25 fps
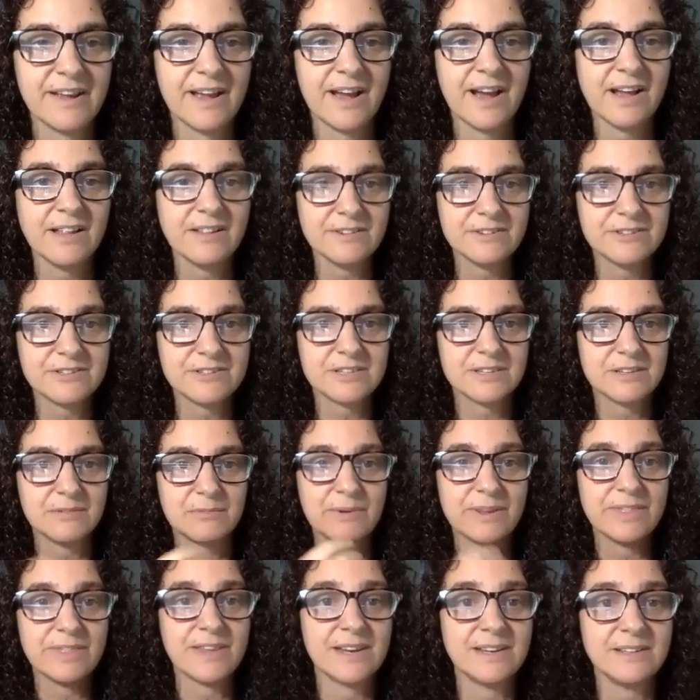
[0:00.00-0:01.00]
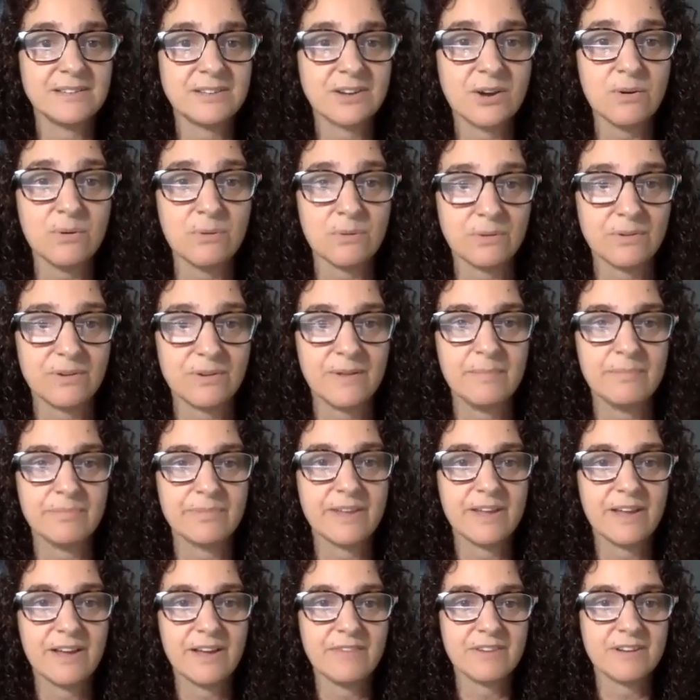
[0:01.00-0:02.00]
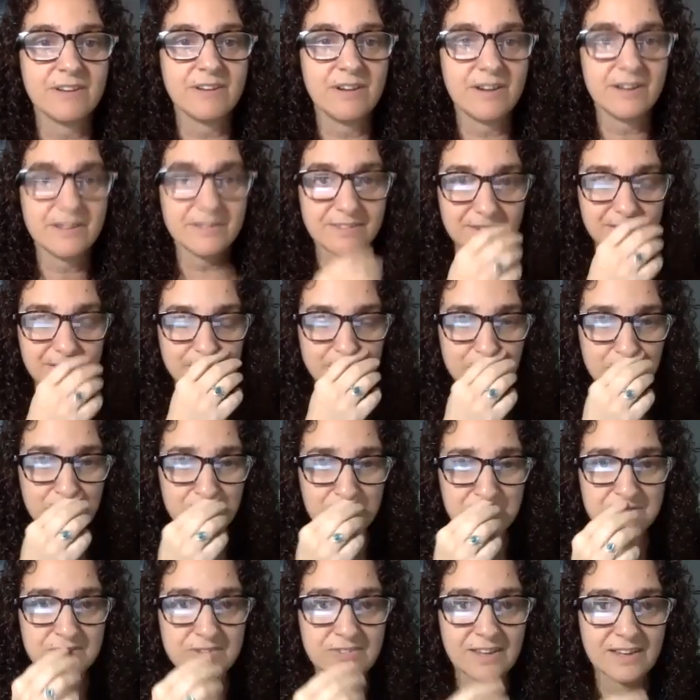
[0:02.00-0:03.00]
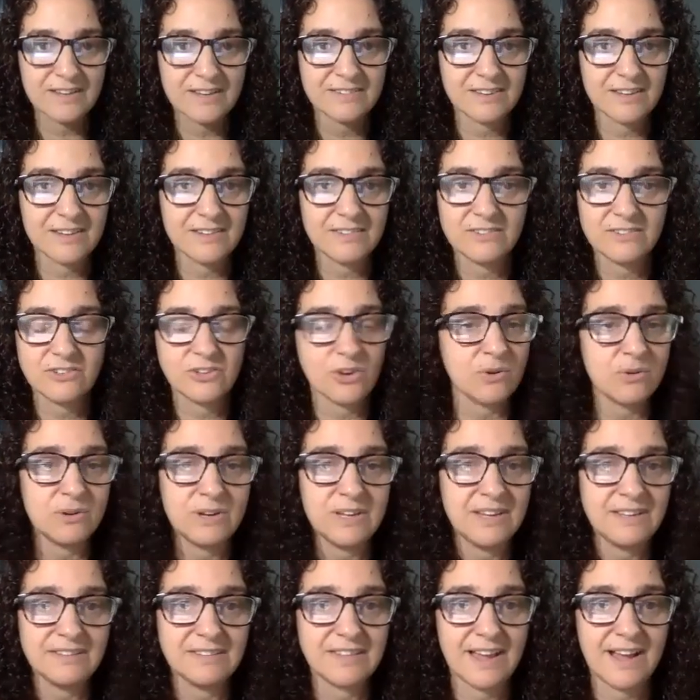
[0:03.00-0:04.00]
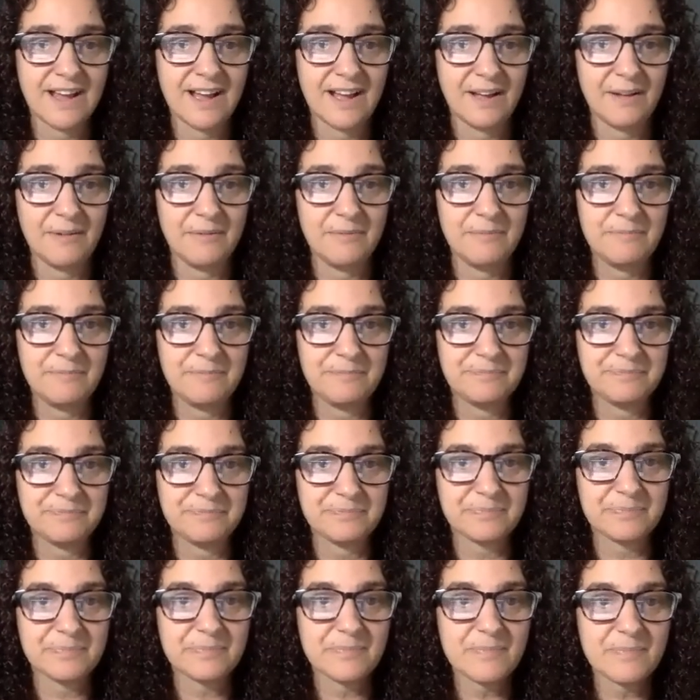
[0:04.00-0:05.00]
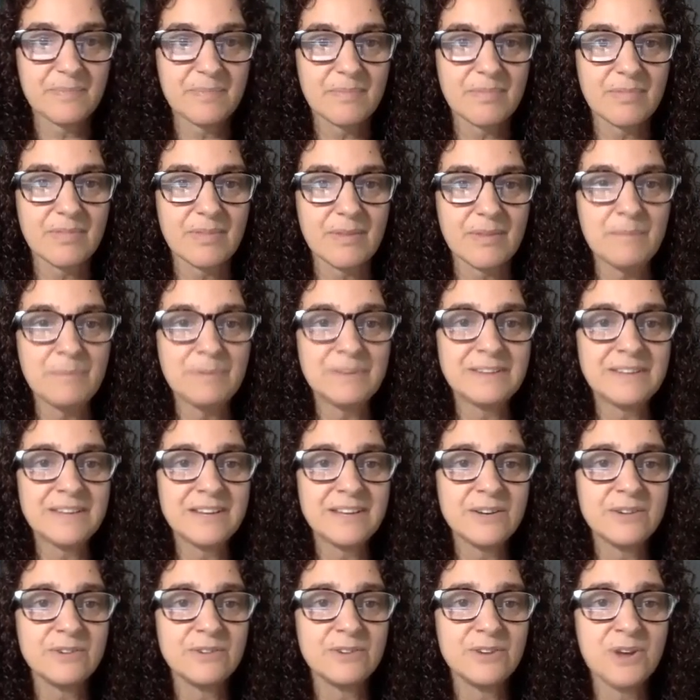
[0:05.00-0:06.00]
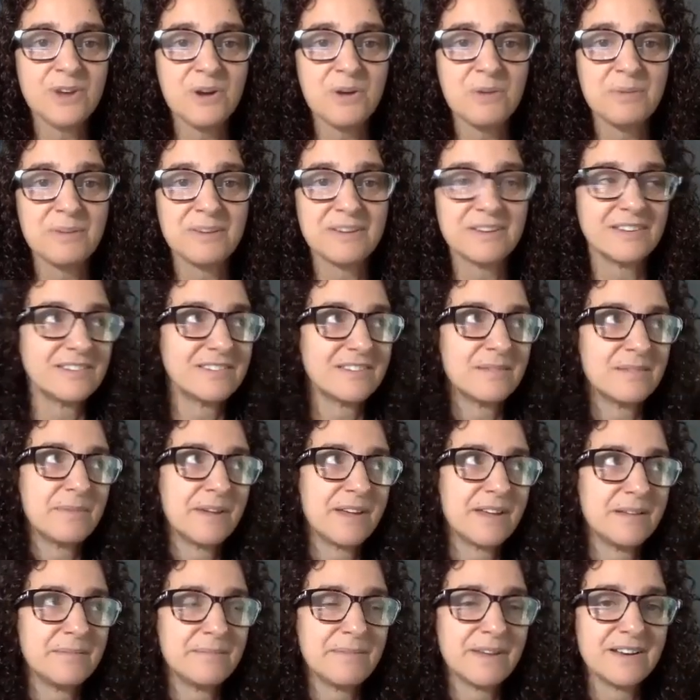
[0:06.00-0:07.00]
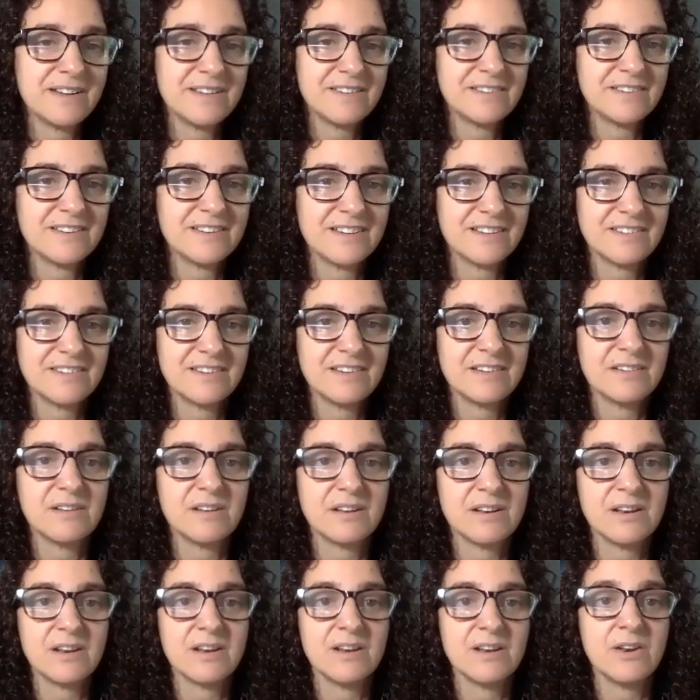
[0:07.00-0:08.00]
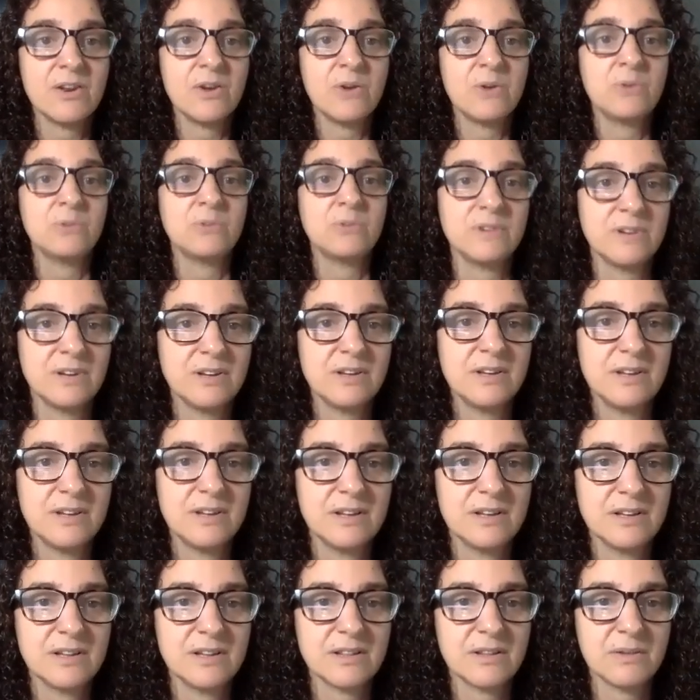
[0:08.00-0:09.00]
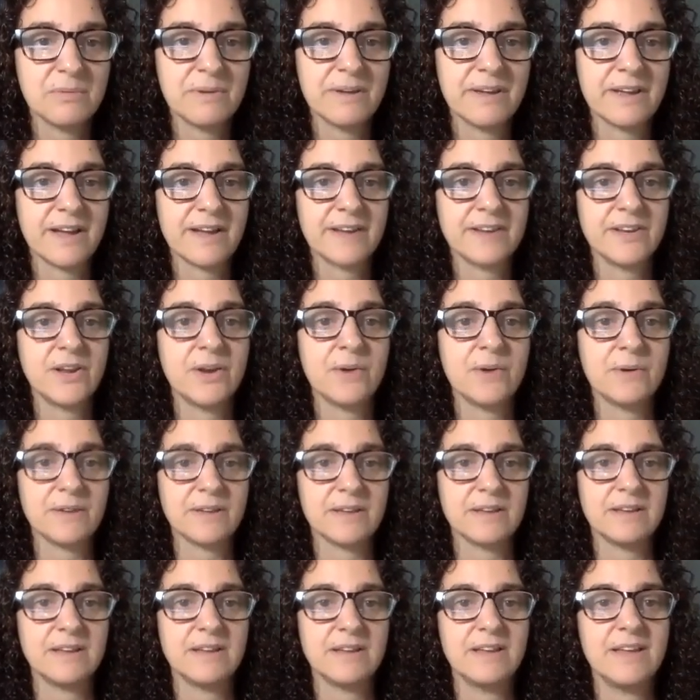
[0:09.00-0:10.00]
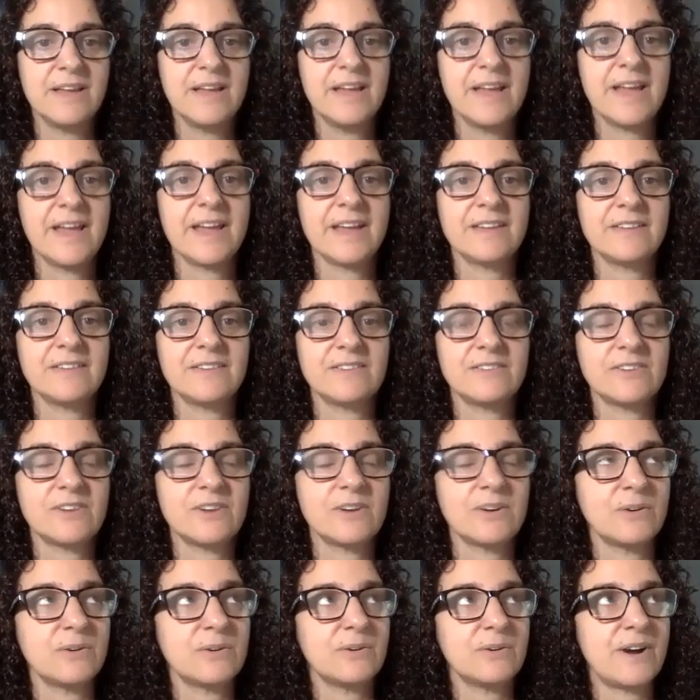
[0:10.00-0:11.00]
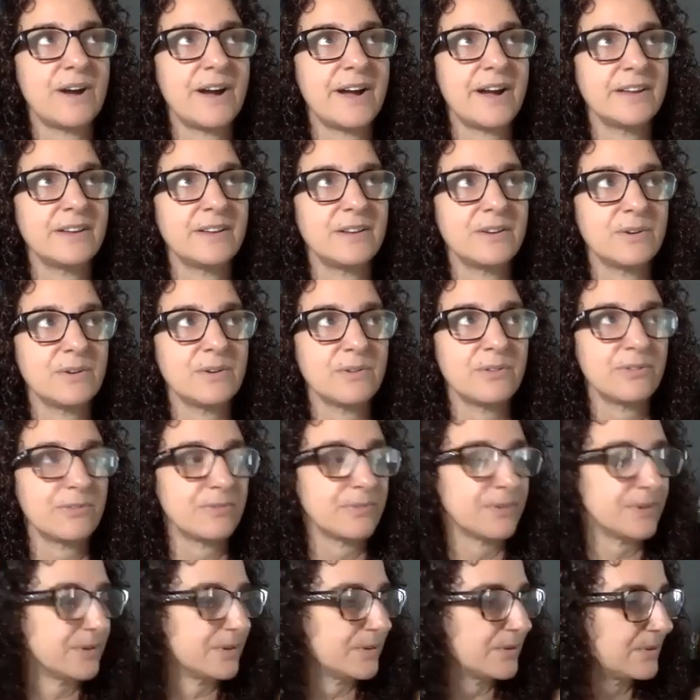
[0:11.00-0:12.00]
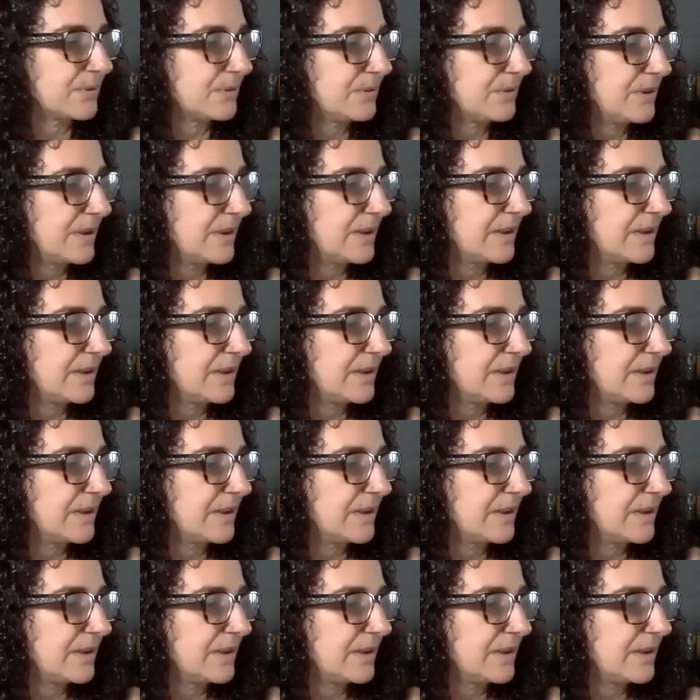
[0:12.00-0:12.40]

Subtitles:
allergy when they don't. They have a constitution that says don't eat that. But they don't know because Tibetan medicine isn't known the way I know it. And so I go through,